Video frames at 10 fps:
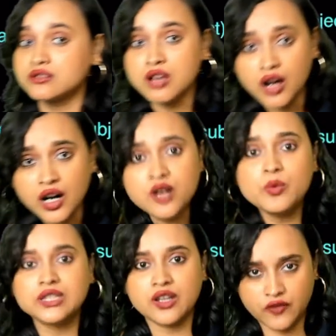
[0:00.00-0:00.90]
thorough
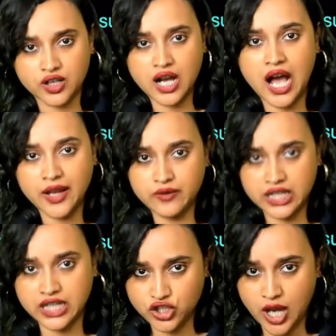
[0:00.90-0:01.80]
with the high
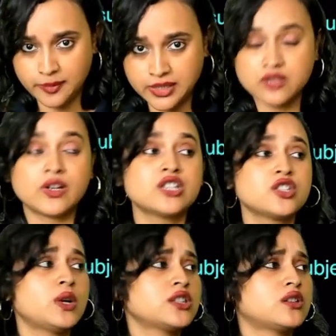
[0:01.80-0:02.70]
weightage chapters, once you
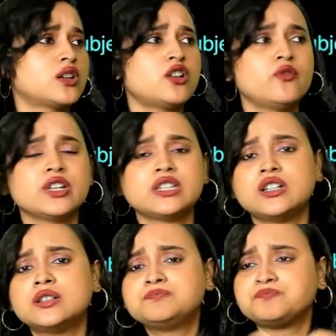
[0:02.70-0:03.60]
are thorough with the